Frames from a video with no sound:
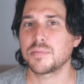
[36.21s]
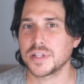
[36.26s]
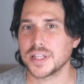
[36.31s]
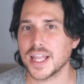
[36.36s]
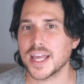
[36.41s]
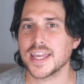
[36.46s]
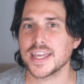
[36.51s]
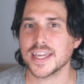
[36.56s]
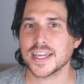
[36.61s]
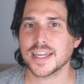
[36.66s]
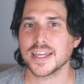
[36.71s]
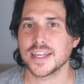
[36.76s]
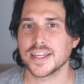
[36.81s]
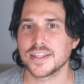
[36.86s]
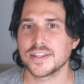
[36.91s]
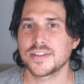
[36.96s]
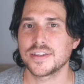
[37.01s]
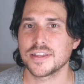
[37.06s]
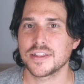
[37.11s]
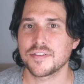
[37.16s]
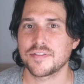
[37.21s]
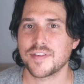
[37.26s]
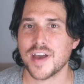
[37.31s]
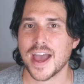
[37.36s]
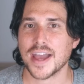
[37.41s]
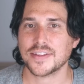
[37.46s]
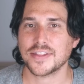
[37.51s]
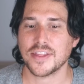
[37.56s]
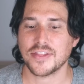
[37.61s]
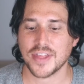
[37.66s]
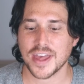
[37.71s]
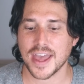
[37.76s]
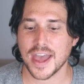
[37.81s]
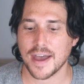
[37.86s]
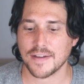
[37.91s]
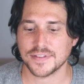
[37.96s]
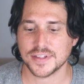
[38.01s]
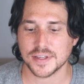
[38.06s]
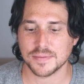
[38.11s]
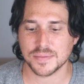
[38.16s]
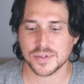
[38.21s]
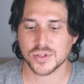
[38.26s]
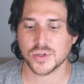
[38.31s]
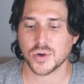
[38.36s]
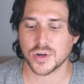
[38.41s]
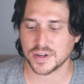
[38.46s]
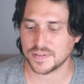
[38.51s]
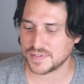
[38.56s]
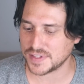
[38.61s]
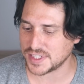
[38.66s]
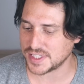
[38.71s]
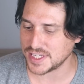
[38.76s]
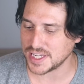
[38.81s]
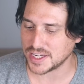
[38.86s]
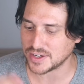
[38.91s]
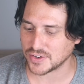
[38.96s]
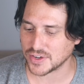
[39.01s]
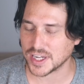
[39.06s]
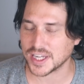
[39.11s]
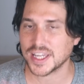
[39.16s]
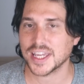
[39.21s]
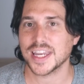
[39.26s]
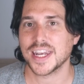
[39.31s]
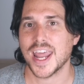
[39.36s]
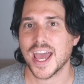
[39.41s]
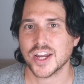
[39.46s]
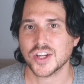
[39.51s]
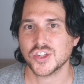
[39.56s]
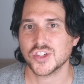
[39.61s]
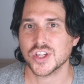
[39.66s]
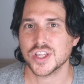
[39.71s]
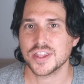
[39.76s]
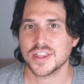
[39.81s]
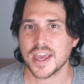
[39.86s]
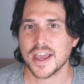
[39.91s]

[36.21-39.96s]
playing into the fact that they have some sort of secret connection.